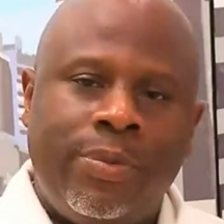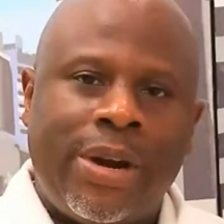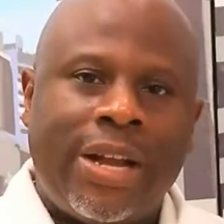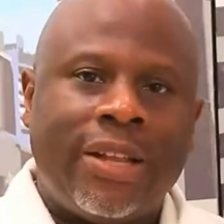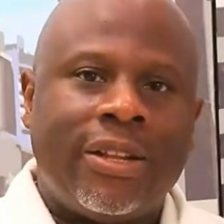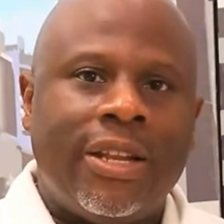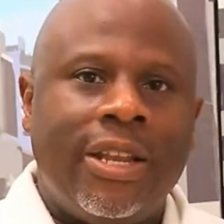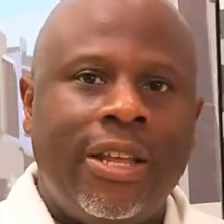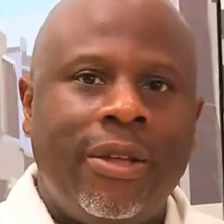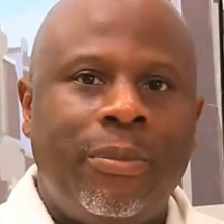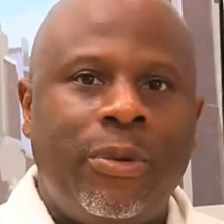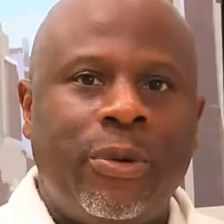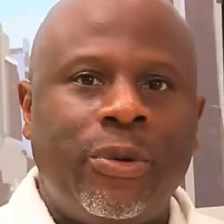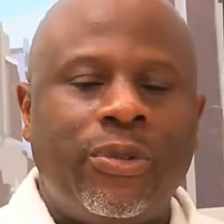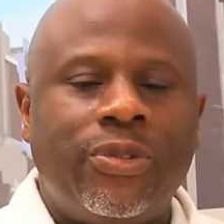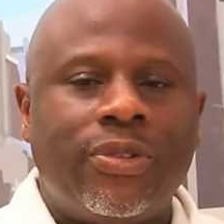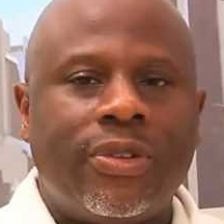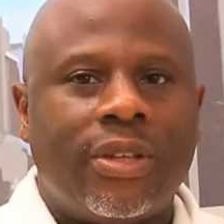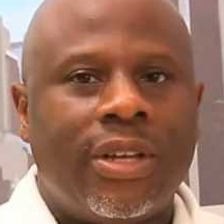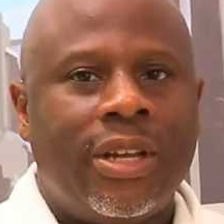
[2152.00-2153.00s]
brand
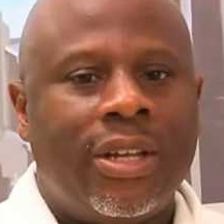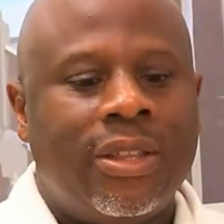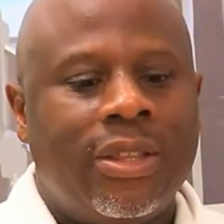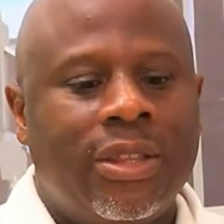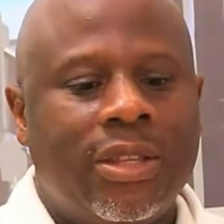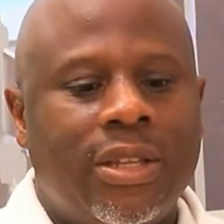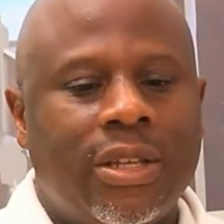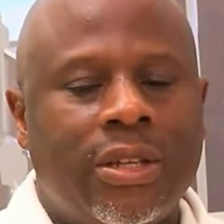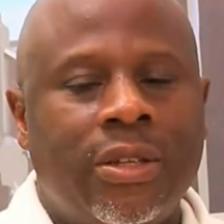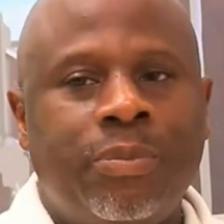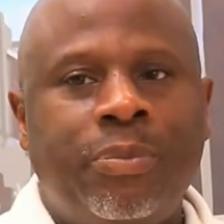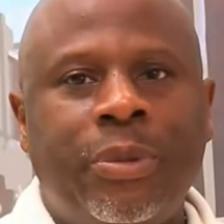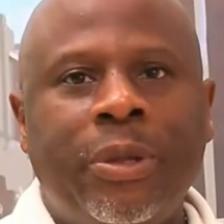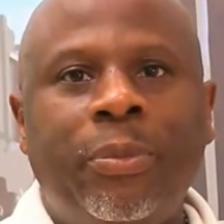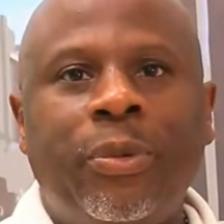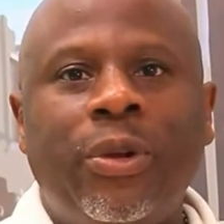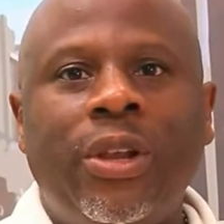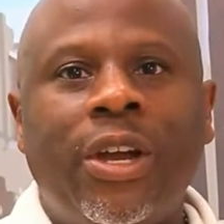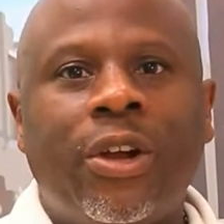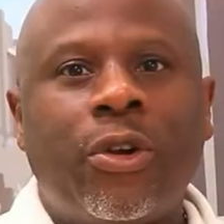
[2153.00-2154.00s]
labels and
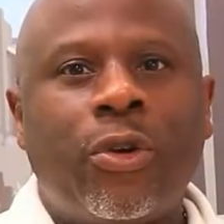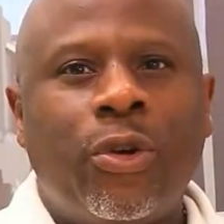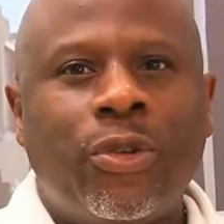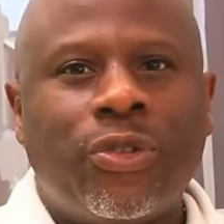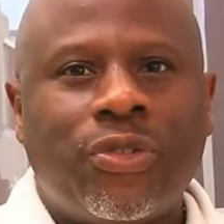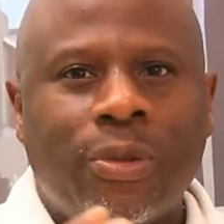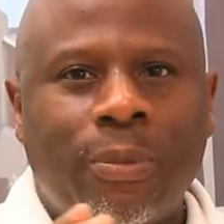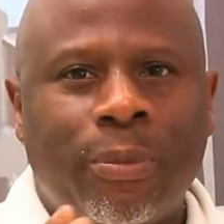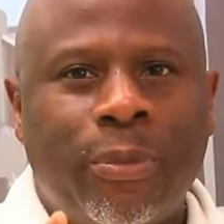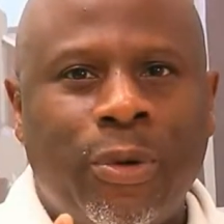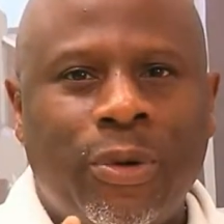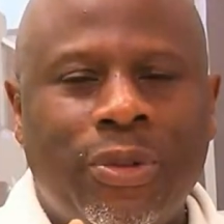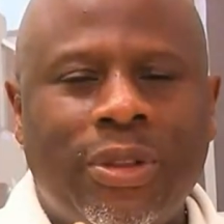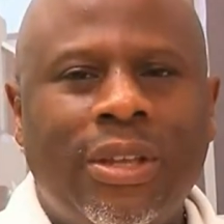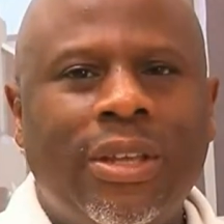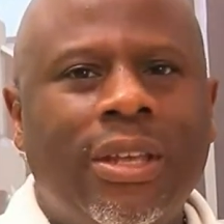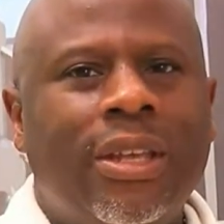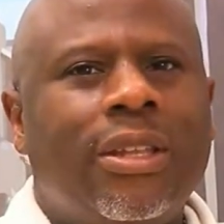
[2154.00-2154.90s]
people across the board.